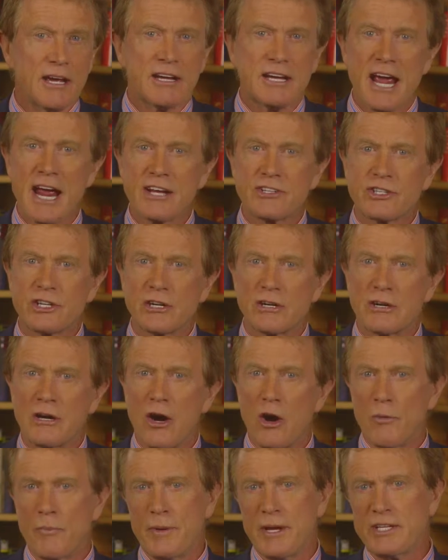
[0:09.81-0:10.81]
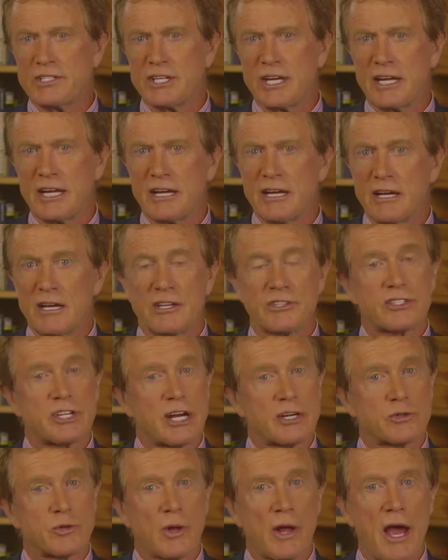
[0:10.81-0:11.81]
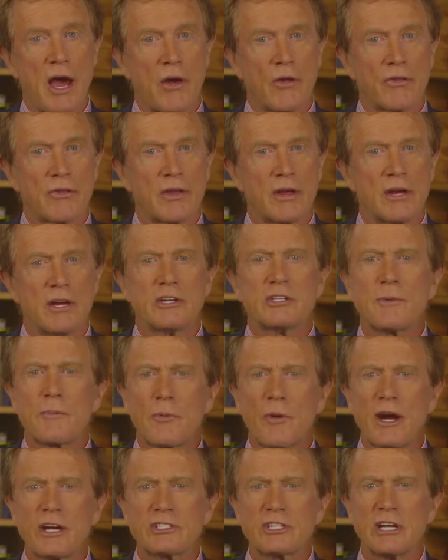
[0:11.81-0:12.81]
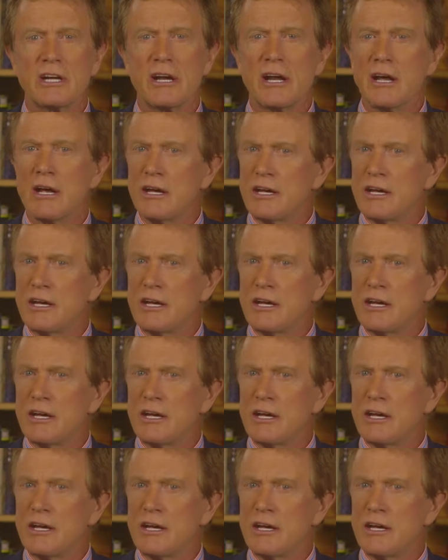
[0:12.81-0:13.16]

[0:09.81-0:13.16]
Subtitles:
cancer, obesity, sexual health, depression,